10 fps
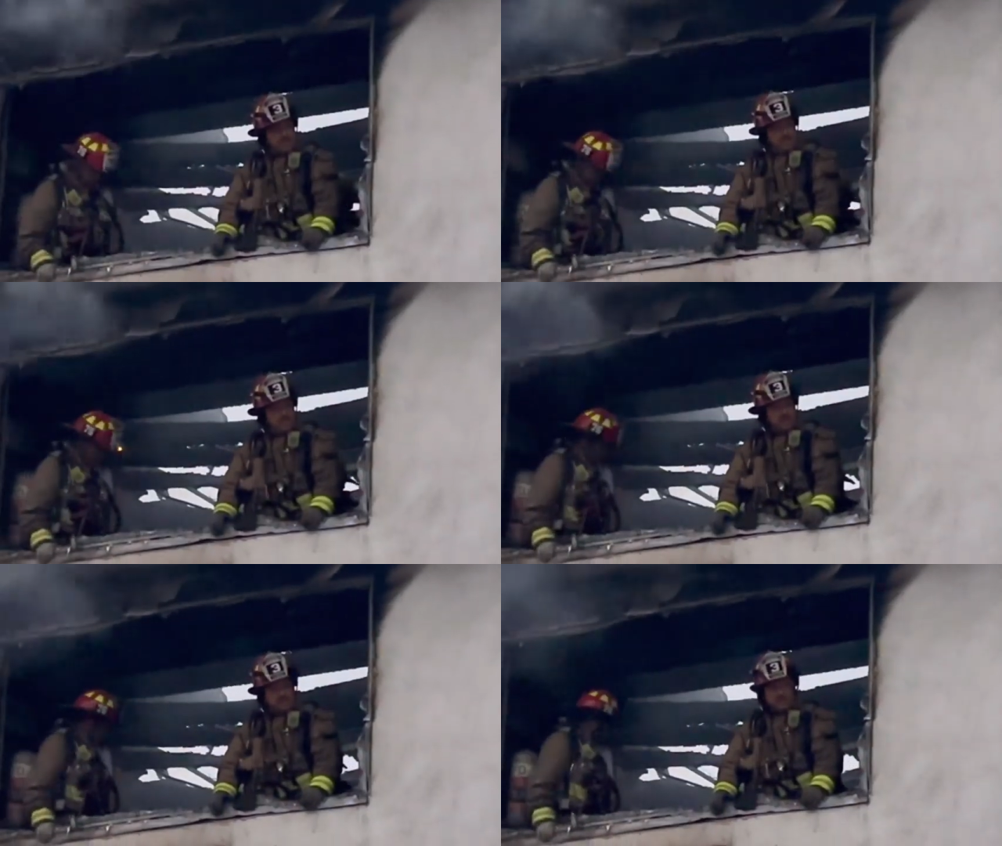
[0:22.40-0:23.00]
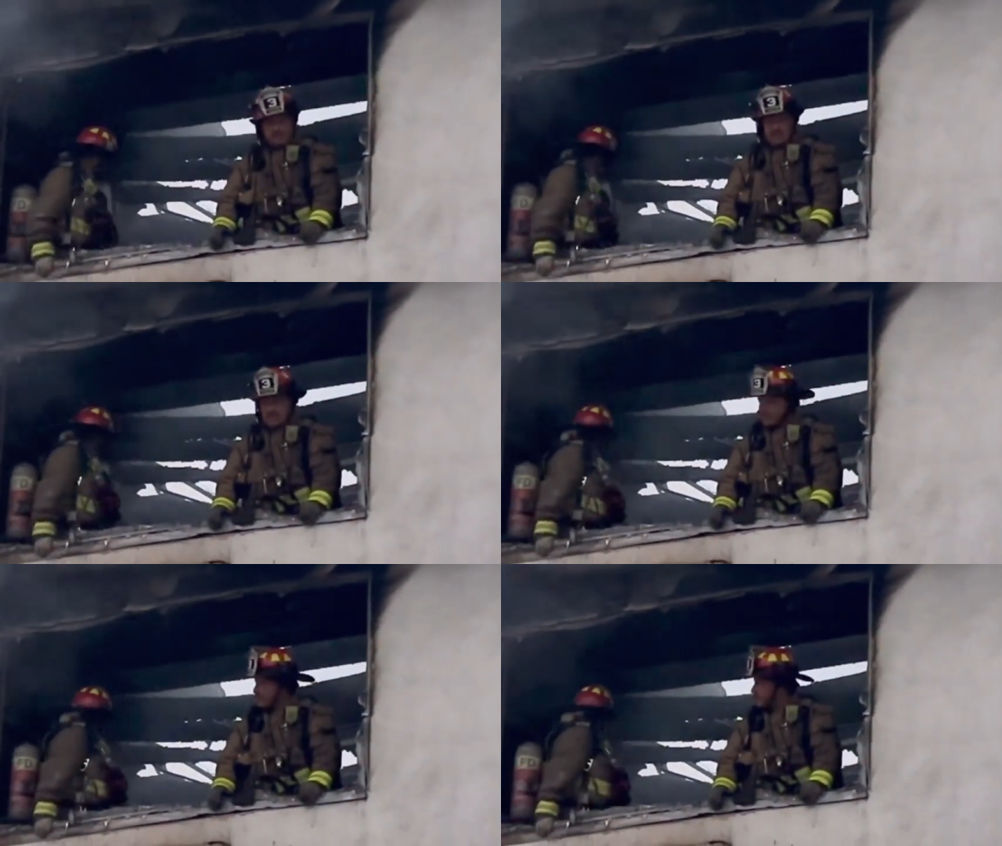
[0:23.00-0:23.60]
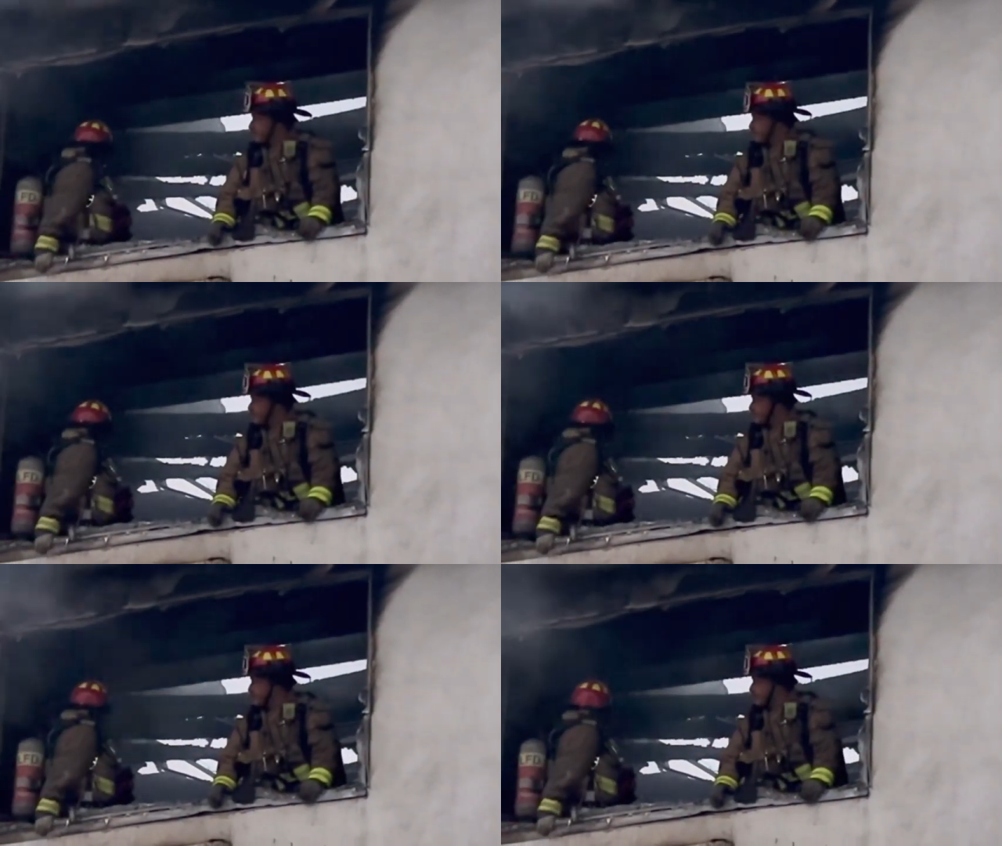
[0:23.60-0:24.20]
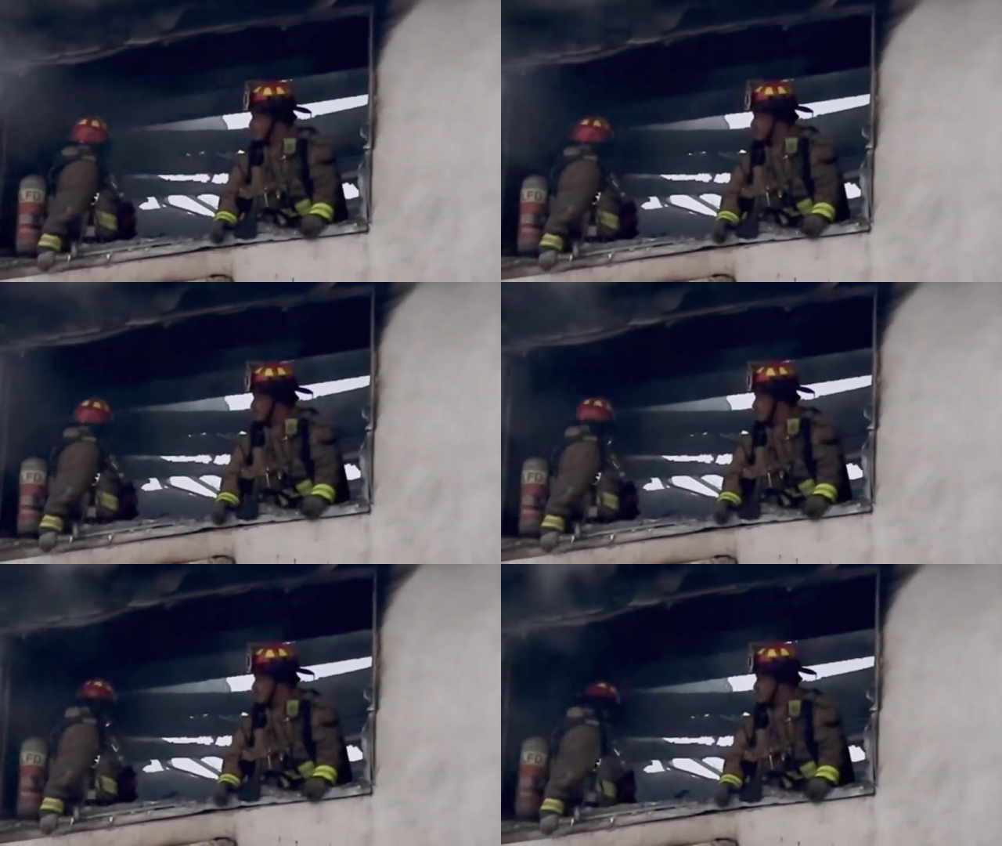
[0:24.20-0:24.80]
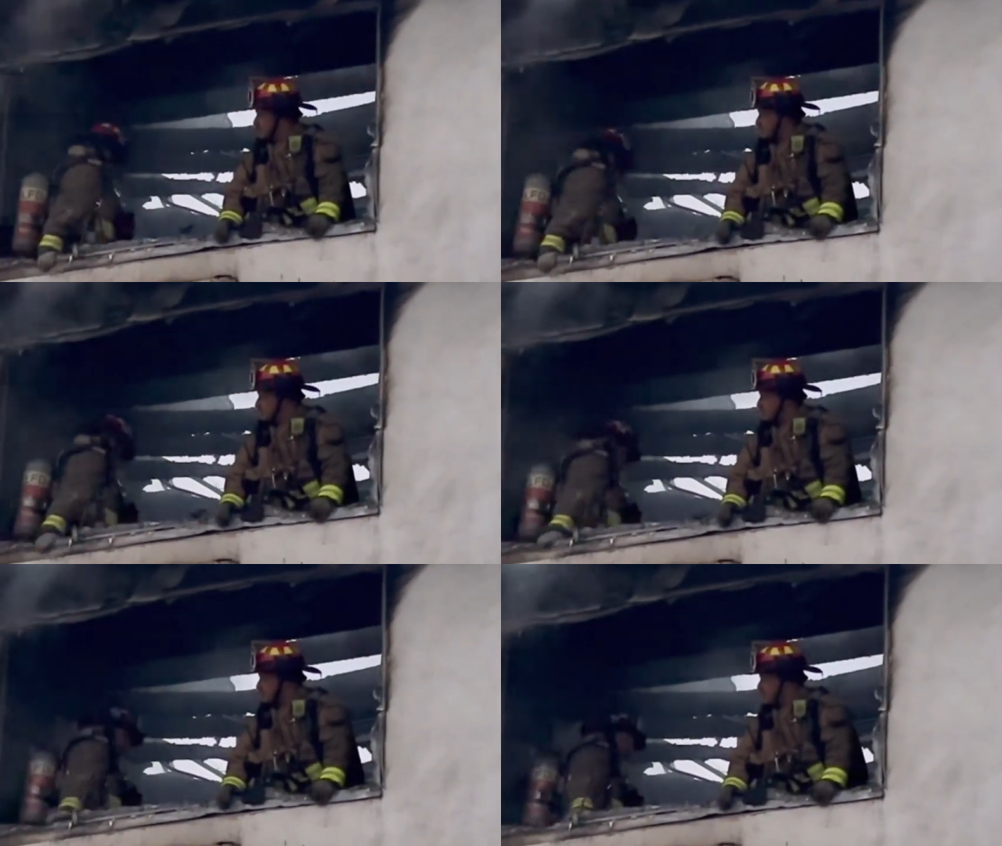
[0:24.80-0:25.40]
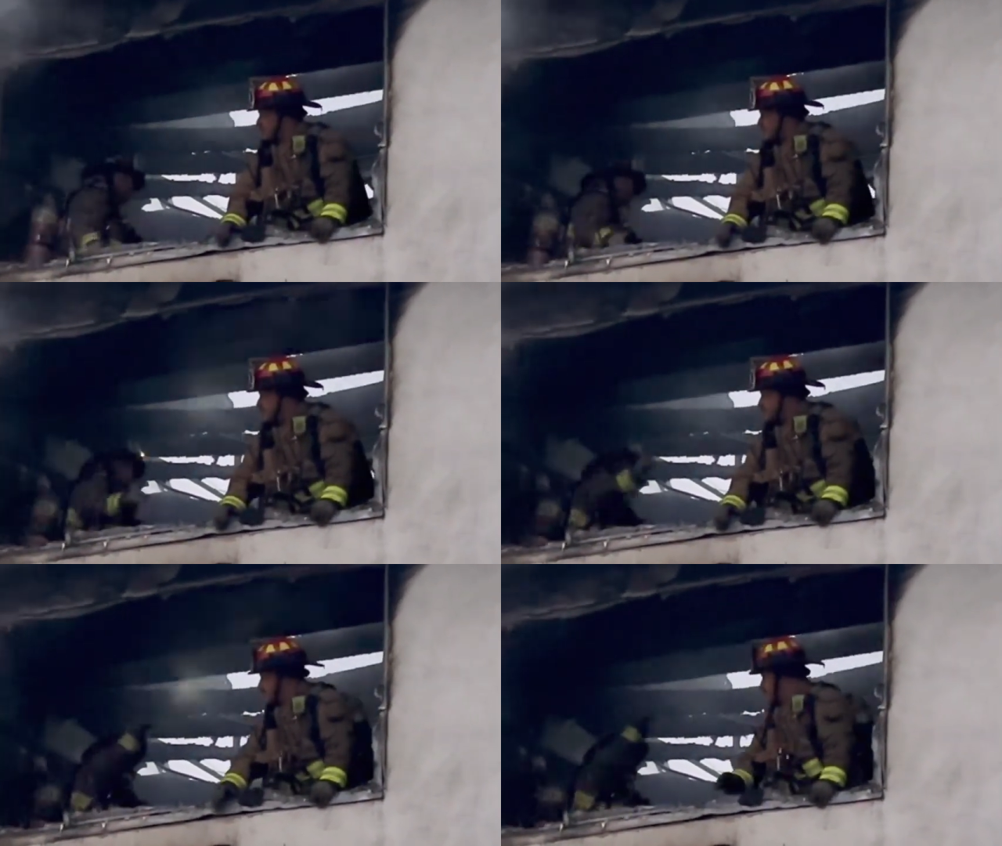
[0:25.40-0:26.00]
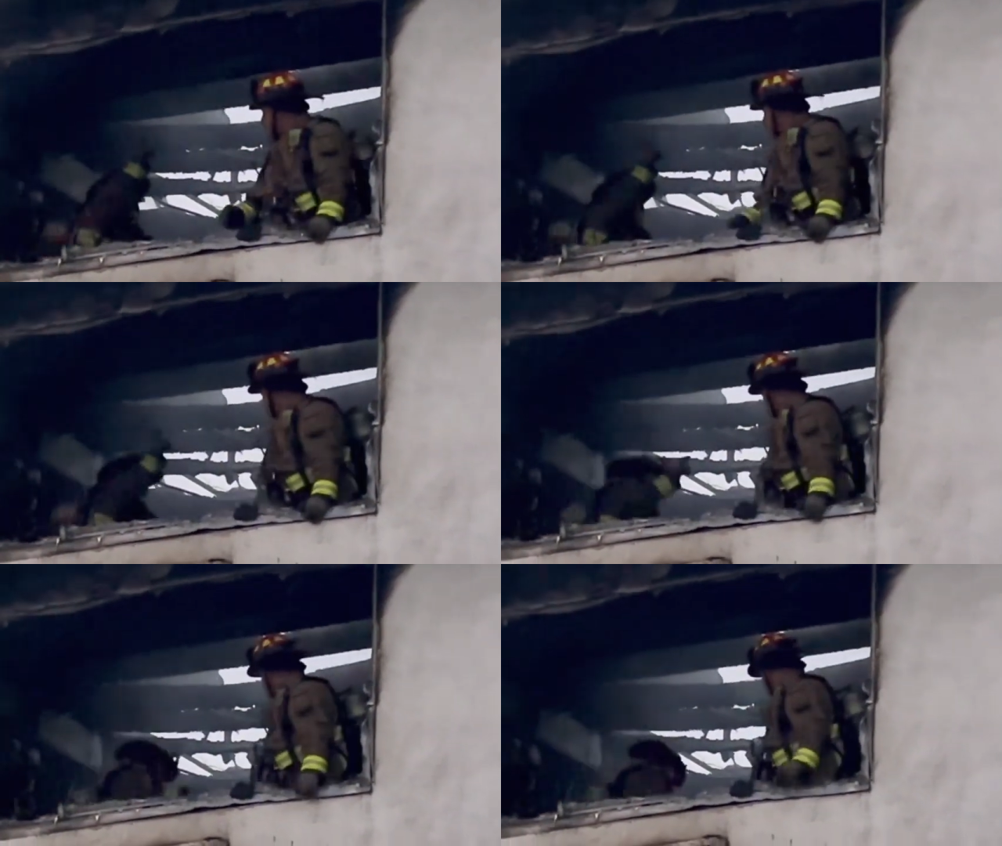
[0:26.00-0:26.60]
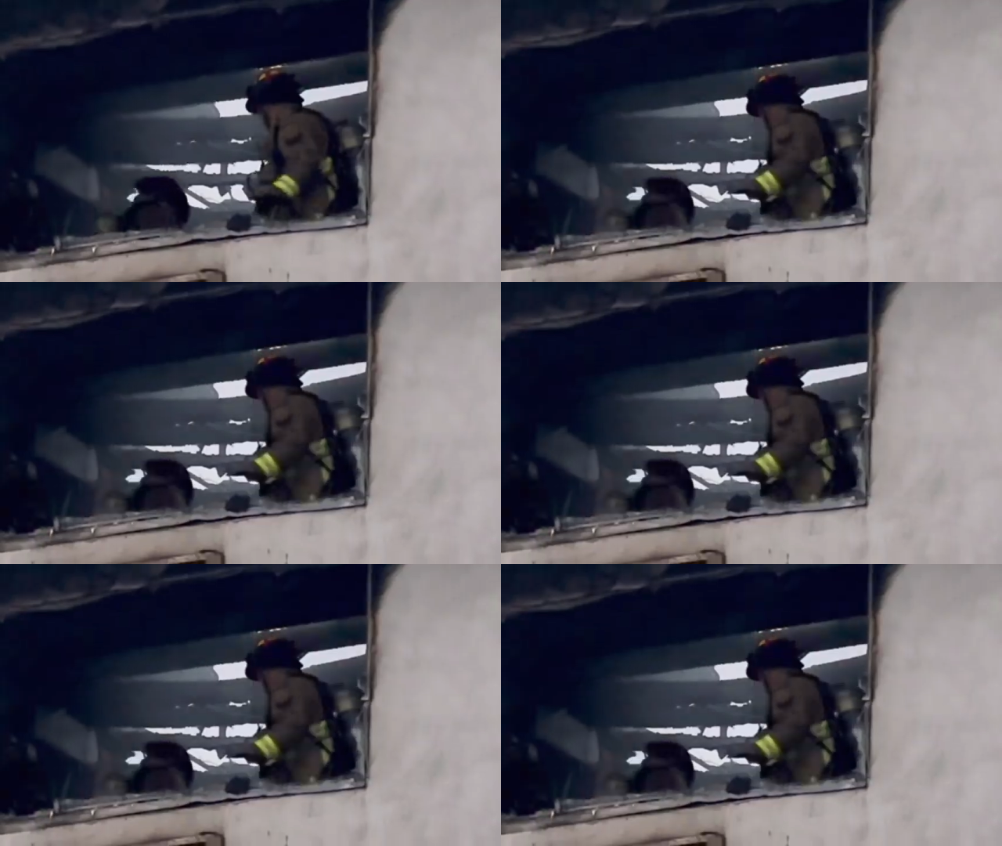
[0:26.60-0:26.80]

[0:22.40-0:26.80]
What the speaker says: (no speaker visible)